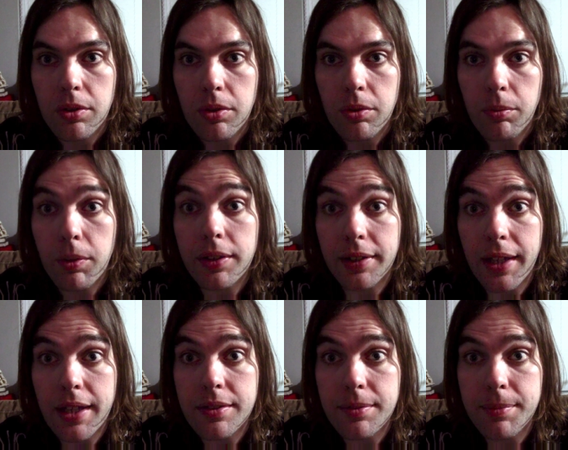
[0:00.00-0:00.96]
what
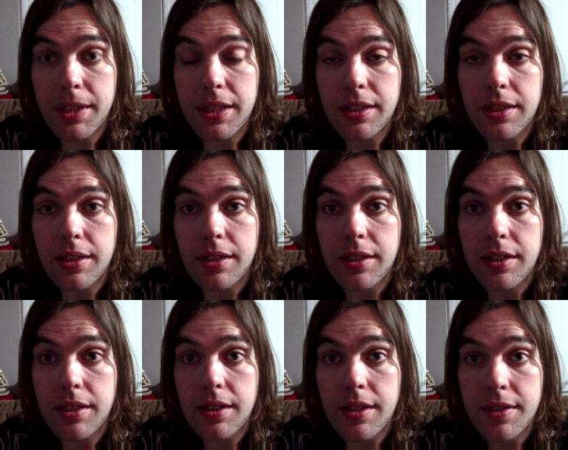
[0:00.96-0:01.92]
led to me
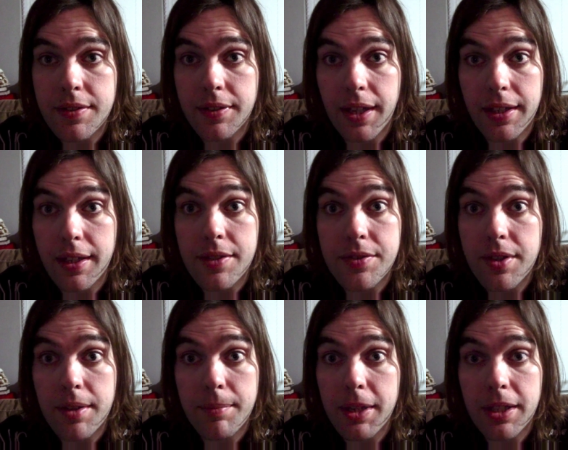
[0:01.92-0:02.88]
into, like I
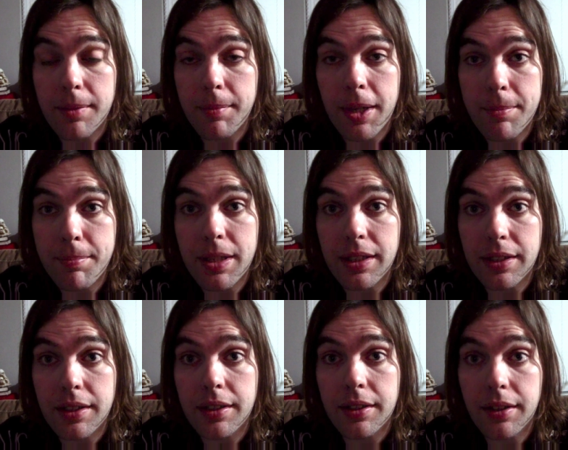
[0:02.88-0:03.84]
said, making my
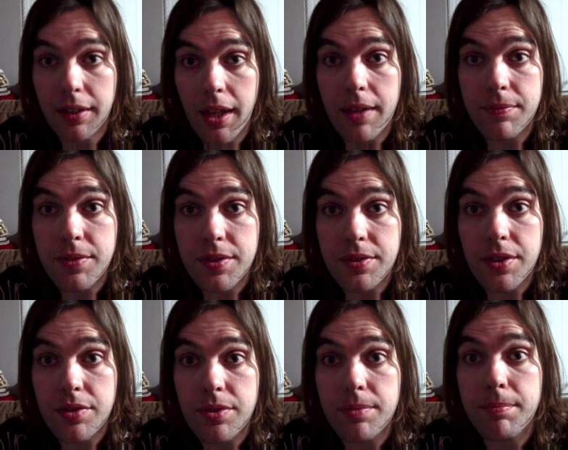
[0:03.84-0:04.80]
big life
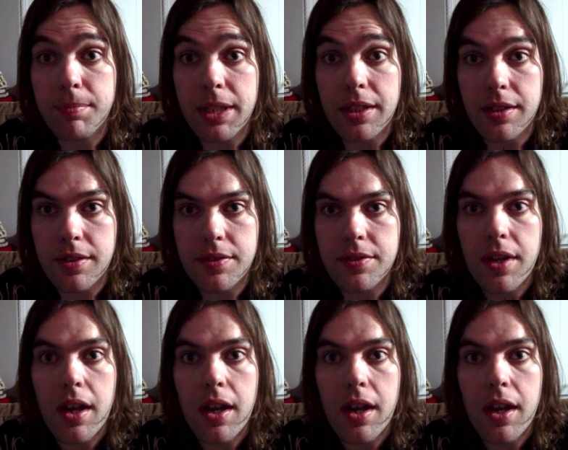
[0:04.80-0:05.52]
decision, because